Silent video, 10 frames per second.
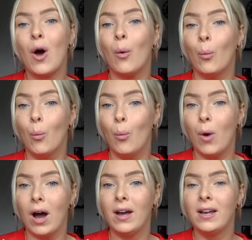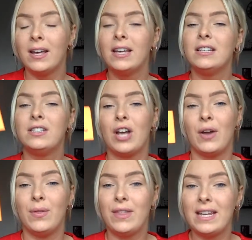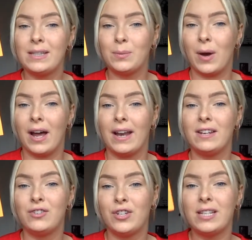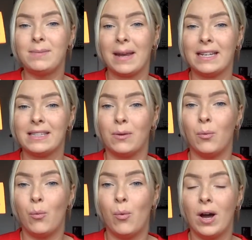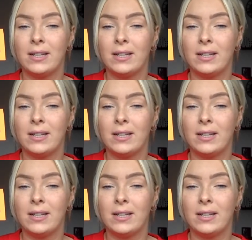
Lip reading: W. So this one just makes the w